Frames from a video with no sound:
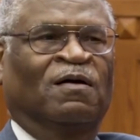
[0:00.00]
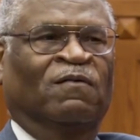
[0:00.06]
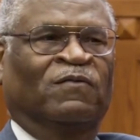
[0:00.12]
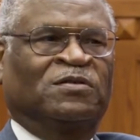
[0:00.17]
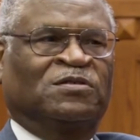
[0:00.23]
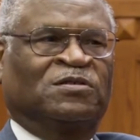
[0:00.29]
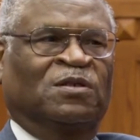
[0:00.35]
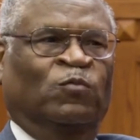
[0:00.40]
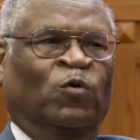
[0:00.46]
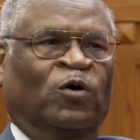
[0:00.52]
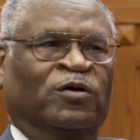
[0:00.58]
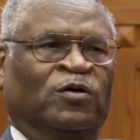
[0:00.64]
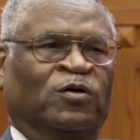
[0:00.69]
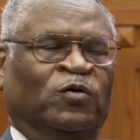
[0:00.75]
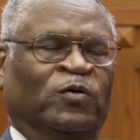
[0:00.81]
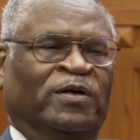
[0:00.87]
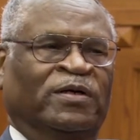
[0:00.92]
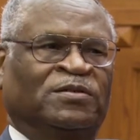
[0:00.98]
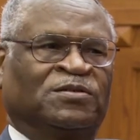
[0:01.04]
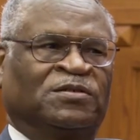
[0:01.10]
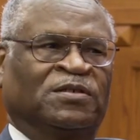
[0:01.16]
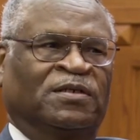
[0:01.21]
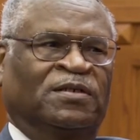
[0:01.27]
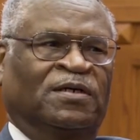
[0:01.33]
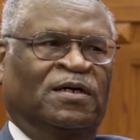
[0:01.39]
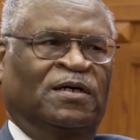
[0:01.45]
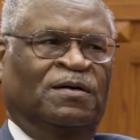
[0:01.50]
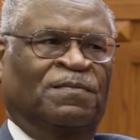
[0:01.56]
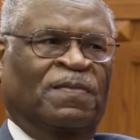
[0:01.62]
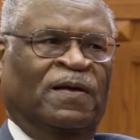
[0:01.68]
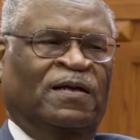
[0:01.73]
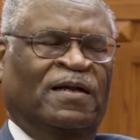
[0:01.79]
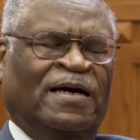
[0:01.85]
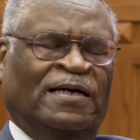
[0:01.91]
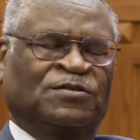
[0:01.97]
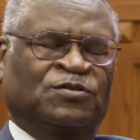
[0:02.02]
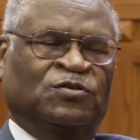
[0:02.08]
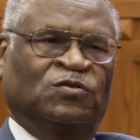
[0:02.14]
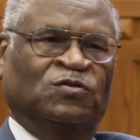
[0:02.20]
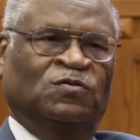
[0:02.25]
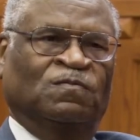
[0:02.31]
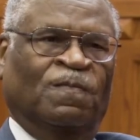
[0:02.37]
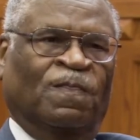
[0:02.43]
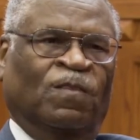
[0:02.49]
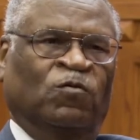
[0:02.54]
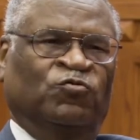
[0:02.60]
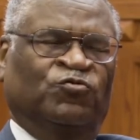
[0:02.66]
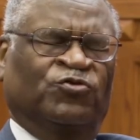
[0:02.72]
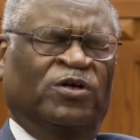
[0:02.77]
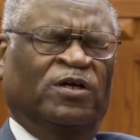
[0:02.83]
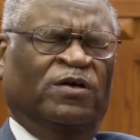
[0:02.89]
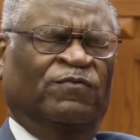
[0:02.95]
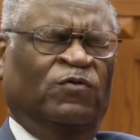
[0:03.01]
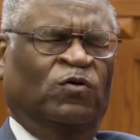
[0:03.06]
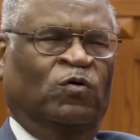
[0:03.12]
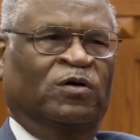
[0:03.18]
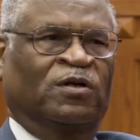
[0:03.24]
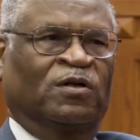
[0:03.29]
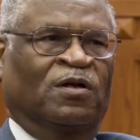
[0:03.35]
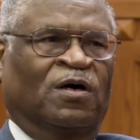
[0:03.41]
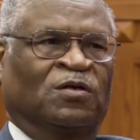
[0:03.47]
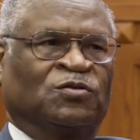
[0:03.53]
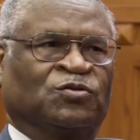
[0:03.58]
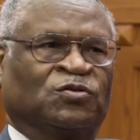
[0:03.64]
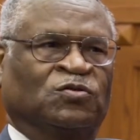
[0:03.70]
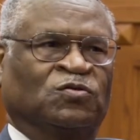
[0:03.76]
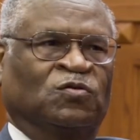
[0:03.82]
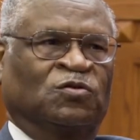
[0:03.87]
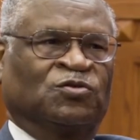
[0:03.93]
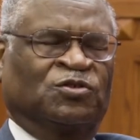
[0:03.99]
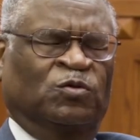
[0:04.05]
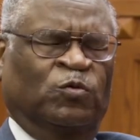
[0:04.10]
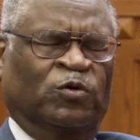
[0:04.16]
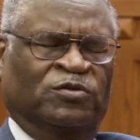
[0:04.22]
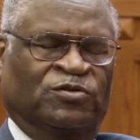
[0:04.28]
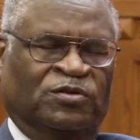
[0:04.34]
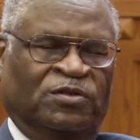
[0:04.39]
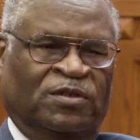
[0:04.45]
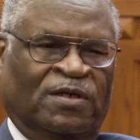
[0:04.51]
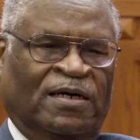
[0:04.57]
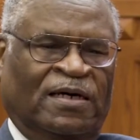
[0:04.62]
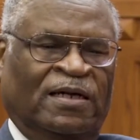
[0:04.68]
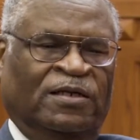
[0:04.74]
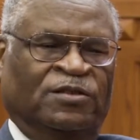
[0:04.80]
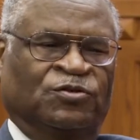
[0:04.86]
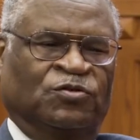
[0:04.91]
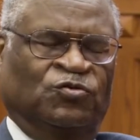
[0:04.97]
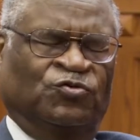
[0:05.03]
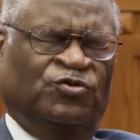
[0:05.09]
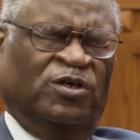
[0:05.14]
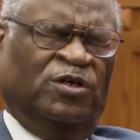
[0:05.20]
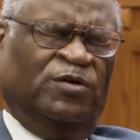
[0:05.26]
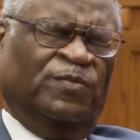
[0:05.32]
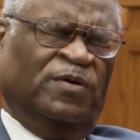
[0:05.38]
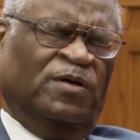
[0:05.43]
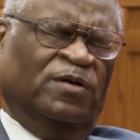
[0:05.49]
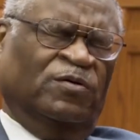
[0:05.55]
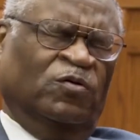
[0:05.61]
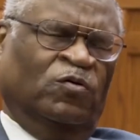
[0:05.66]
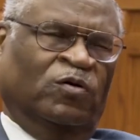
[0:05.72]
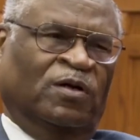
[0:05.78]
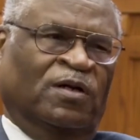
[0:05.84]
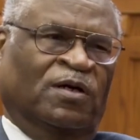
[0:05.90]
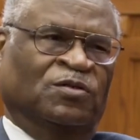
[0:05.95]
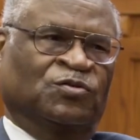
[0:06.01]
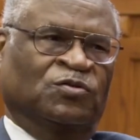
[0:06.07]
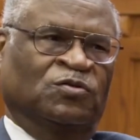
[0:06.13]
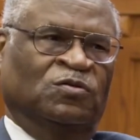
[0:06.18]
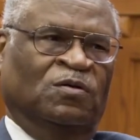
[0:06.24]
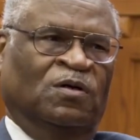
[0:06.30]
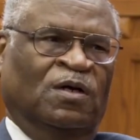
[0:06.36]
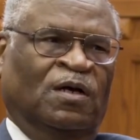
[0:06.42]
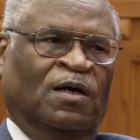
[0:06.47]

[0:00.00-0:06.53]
But someone who is in high school, who's thinking of going to law school, or someone that's in college who's thinking of going to law school,